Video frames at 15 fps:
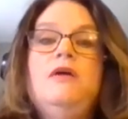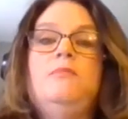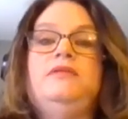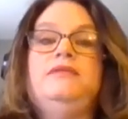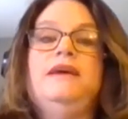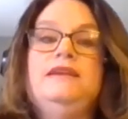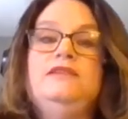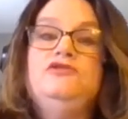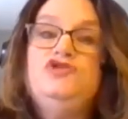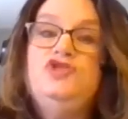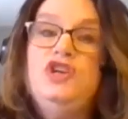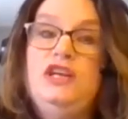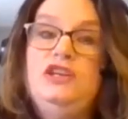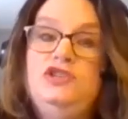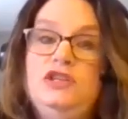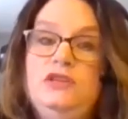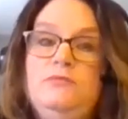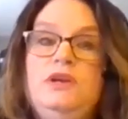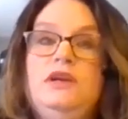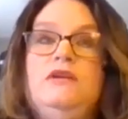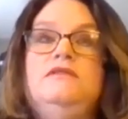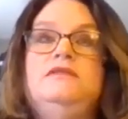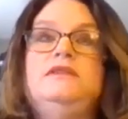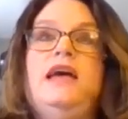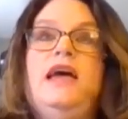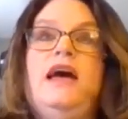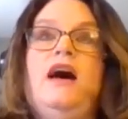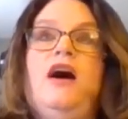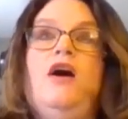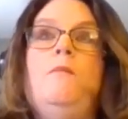but that is changing because
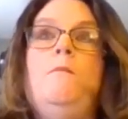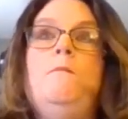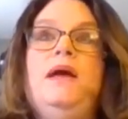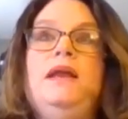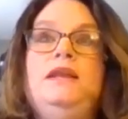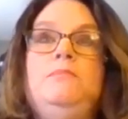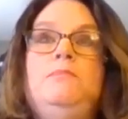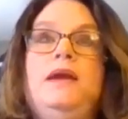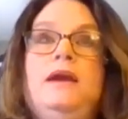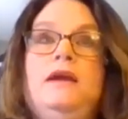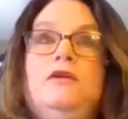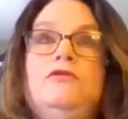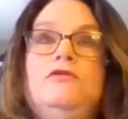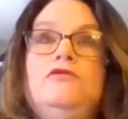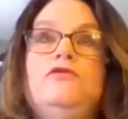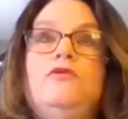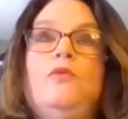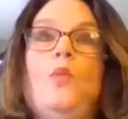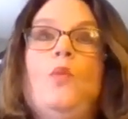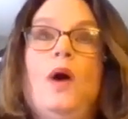many bankers